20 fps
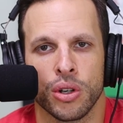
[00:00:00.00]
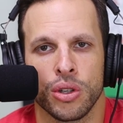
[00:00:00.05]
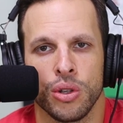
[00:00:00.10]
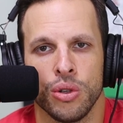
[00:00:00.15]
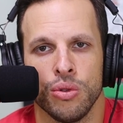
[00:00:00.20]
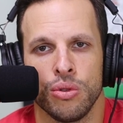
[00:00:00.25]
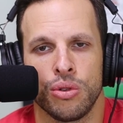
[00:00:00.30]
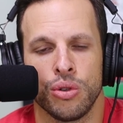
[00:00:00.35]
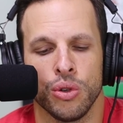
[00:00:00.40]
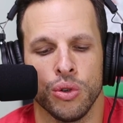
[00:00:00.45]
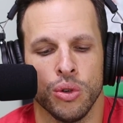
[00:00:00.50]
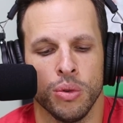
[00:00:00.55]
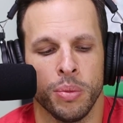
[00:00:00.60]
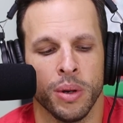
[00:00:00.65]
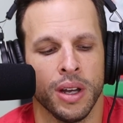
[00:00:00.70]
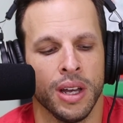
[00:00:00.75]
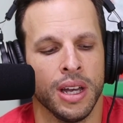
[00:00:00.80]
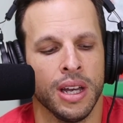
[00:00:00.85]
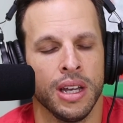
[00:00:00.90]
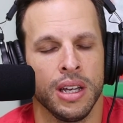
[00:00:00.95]
or YouTube,
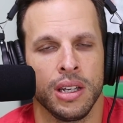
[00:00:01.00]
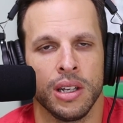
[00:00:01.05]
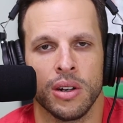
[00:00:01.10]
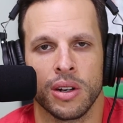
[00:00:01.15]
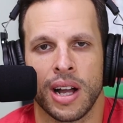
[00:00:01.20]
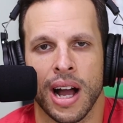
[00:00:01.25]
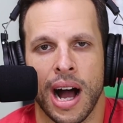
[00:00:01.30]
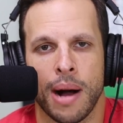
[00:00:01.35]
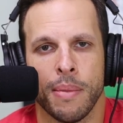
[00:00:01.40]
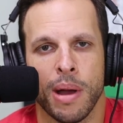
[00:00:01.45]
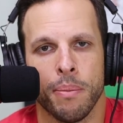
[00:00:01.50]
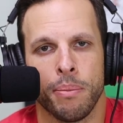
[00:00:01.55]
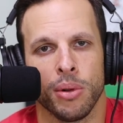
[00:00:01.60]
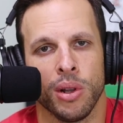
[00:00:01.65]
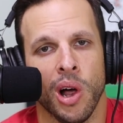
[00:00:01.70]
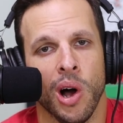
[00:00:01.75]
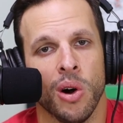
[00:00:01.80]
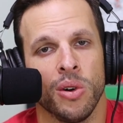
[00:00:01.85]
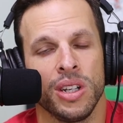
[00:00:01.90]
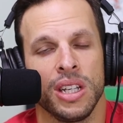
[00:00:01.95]
comment
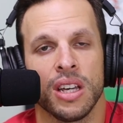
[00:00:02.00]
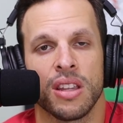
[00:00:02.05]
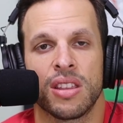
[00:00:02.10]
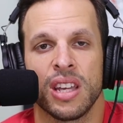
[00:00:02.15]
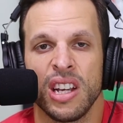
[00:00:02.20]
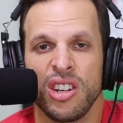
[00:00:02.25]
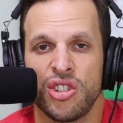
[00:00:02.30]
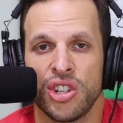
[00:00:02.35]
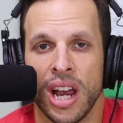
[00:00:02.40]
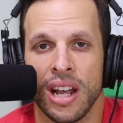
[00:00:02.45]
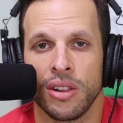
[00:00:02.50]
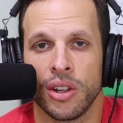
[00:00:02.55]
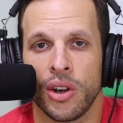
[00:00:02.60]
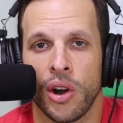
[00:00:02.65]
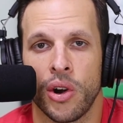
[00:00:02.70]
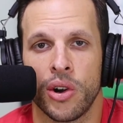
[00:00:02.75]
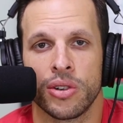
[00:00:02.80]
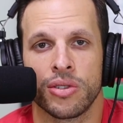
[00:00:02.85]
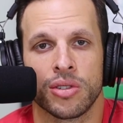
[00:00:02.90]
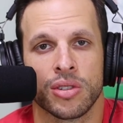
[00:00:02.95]
below. Do you think Jalen
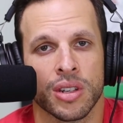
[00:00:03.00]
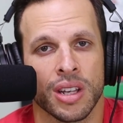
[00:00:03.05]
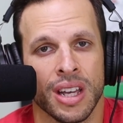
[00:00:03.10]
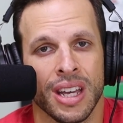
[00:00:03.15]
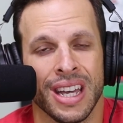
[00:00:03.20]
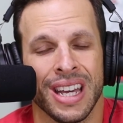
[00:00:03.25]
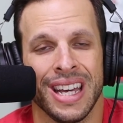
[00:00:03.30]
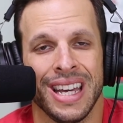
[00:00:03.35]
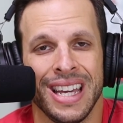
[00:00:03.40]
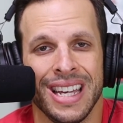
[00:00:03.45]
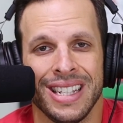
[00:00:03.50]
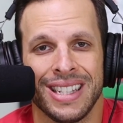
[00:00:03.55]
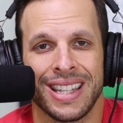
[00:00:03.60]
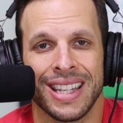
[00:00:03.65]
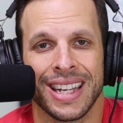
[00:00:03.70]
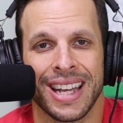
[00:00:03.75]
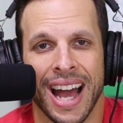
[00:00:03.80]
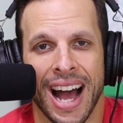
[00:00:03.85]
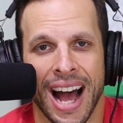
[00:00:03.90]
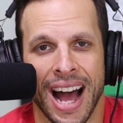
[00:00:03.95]
Hurts is
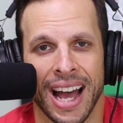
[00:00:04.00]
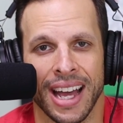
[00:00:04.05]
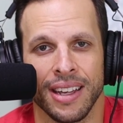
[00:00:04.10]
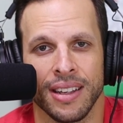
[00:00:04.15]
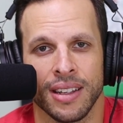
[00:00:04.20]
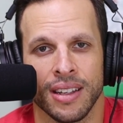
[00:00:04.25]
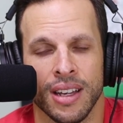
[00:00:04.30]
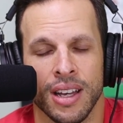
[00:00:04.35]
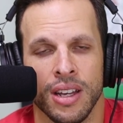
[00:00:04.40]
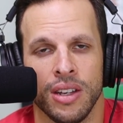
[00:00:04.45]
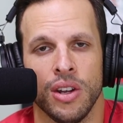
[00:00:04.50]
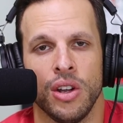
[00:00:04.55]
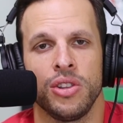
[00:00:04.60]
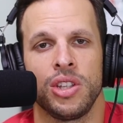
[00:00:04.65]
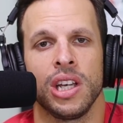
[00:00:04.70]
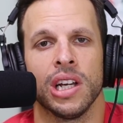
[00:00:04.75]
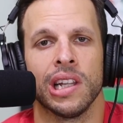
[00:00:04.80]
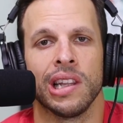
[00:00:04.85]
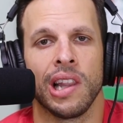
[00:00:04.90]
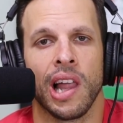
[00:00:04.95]
the guy?
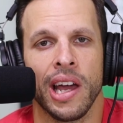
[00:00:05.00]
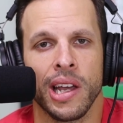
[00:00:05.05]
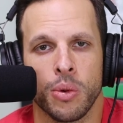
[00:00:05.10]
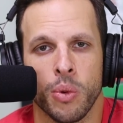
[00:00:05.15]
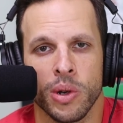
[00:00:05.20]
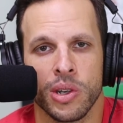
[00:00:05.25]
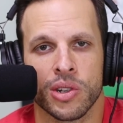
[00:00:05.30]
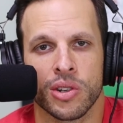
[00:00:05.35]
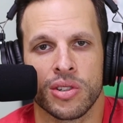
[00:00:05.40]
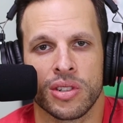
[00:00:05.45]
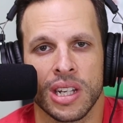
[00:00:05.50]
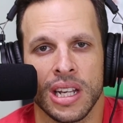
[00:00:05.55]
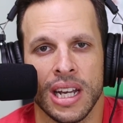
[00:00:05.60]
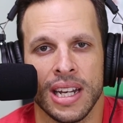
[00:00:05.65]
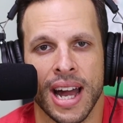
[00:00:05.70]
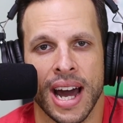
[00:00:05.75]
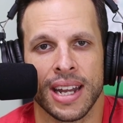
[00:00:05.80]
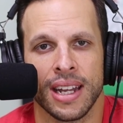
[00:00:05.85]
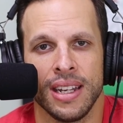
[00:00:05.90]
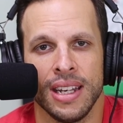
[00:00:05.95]
Do you like what you're
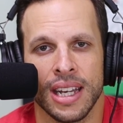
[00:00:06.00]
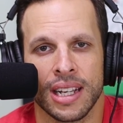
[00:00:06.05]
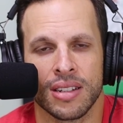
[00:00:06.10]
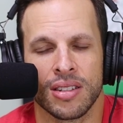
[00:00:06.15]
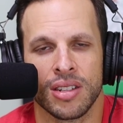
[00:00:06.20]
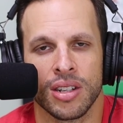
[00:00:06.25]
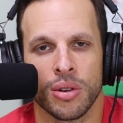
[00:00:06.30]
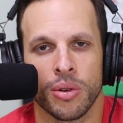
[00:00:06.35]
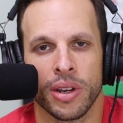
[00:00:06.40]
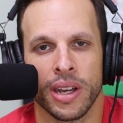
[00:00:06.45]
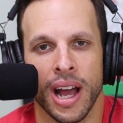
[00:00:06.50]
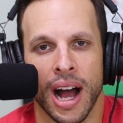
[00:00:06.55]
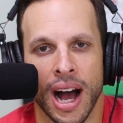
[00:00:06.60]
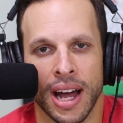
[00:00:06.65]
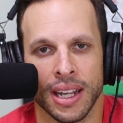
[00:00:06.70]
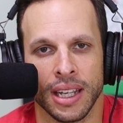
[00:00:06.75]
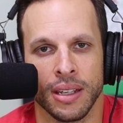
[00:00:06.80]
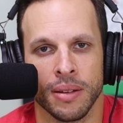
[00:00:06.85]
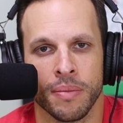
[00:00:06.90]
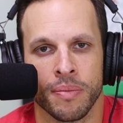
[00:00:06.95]
seeing out of Nick
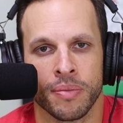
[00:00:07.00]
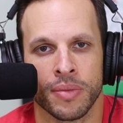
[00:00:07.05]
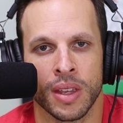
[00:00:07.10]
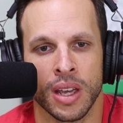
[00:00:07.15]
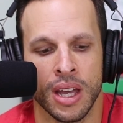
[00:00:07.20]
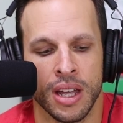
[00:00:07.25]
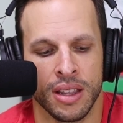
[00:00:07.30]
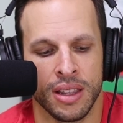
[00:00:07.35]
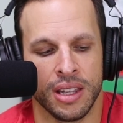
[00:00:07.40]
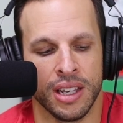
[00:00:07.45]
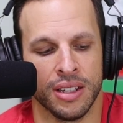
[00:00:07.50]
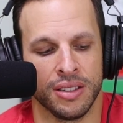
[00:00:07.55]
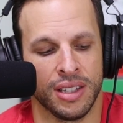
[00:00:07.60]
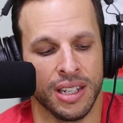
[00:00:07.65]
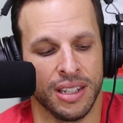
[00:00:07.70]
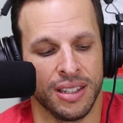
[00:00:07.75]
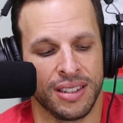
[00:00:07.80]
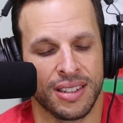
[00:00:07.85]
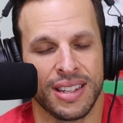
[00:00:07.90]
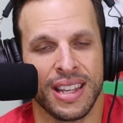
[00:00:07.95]
Sirianni? Does
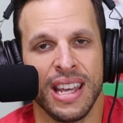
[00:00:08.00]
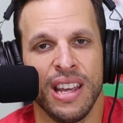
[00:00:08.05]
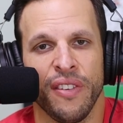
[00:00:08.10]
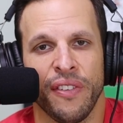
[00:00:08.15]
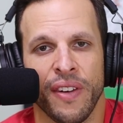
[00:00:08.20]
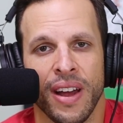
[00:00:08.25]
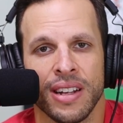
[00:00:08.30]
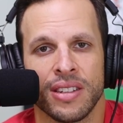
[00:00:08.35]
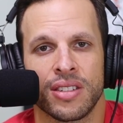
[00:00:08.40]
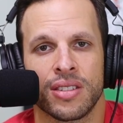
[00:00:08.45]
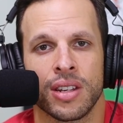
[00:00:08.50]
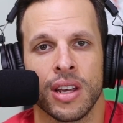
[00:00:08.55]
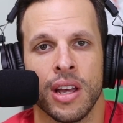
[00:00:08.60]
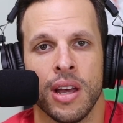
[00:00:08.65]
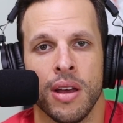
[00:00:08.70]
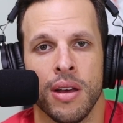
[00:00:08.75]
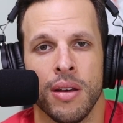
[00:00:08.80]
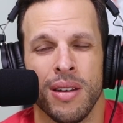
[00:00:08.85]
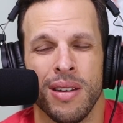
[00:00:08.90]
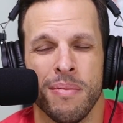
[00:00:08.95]
this defense
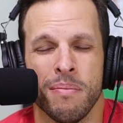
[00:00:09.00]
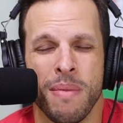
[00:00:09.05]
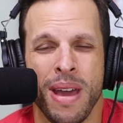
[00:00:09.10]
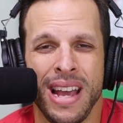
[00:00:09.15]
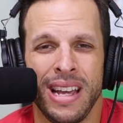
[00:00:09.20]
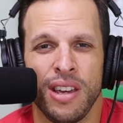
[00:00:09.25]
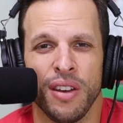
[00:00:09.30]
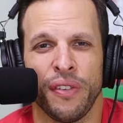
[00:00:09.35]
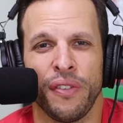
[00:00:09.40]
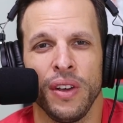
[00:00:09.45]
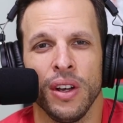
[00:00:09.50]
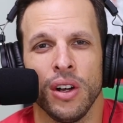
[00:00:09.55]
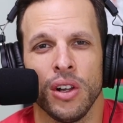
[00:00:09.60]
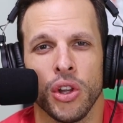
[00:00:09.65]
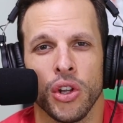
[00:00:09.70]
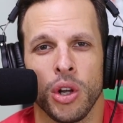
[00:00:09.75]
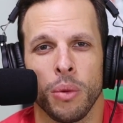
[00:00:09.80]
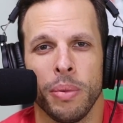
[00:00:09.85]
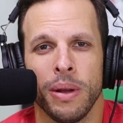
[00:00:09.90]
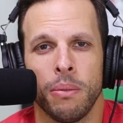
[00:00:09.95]
make you feel a
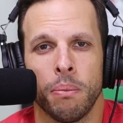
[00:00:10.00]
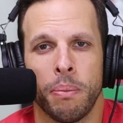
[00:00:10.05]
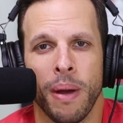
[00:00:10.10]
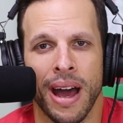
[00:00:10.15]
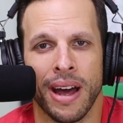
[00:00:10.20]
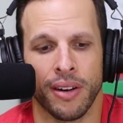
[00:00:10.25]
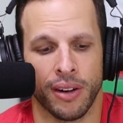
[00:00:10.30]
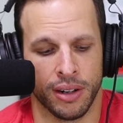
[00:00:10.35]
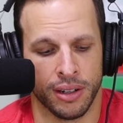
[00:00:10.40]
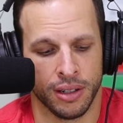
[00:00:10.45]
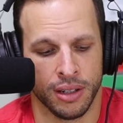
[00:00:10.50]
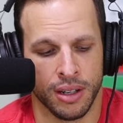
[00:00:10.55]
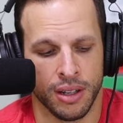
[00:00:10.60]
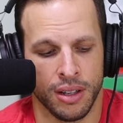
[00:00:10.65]
little bit better?